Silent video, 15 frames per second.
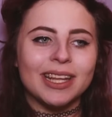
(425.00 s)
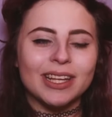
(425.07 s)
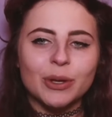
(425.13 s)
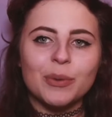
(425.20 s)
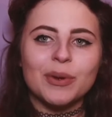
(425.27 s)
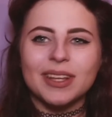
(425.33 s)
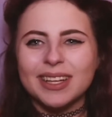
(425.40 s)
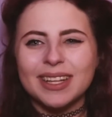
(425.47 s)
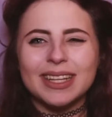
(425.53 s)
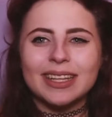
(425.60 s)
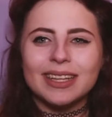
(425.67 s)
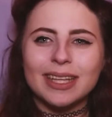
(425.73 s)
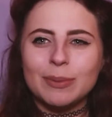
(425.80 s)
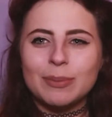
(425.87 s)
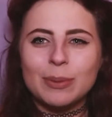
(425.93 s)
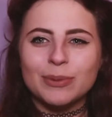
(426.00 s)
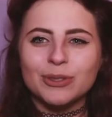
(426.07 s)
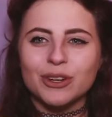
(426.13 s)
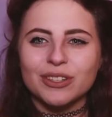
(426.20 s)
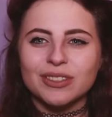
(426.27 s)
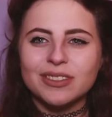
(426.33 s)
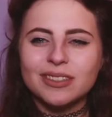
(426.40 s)
they like go and clean people's
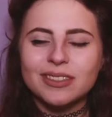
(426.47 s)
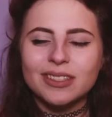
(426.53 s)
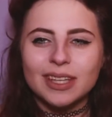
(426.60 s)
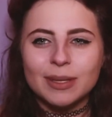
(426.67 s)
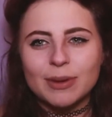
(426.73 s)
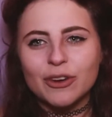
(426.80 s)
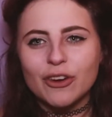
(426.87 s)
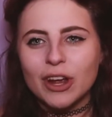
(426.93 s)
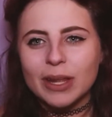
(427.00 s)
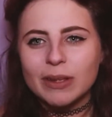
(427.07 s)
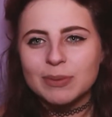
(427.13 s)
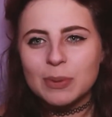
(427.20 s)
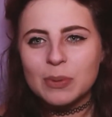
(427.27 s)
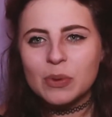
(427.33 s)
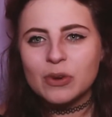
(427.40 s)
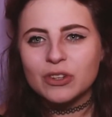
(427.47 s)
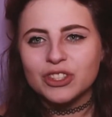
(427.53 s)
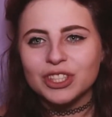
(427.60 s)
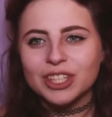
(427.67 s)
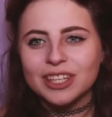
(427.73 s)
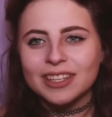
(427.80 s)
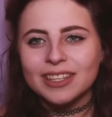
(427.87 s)
houses. I think my granny was probably
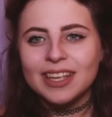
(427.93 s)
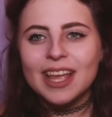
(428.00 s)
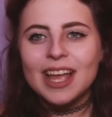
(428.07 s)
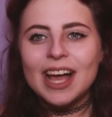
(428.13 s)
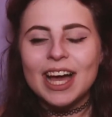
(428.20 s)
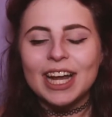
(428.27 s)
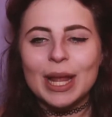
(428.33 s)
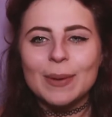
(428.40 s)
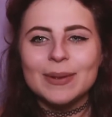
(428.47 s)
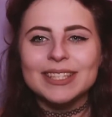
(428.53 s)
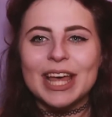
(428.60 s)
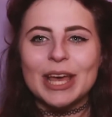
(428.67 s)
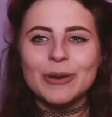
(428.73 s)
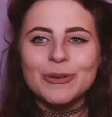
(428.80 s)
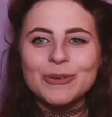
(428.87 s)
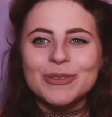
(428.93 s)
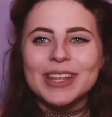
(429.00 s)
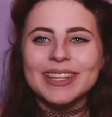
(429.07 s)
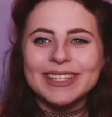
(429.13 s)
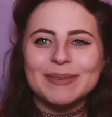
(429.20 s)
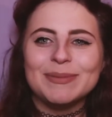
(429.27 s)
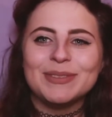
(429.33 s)
watching it and I was like, ooh,
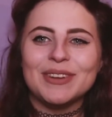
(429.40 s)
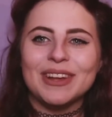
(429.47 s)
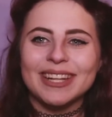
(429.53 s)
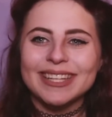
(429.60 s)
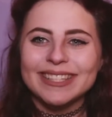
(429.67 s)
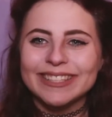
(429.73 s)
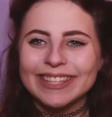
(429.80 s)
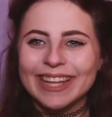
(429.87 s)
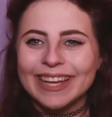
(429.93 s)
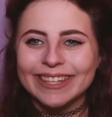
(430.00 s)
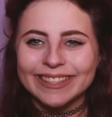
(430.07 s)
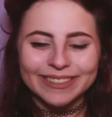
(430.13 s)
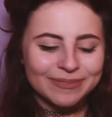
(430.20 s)
that seems fun, let's do that.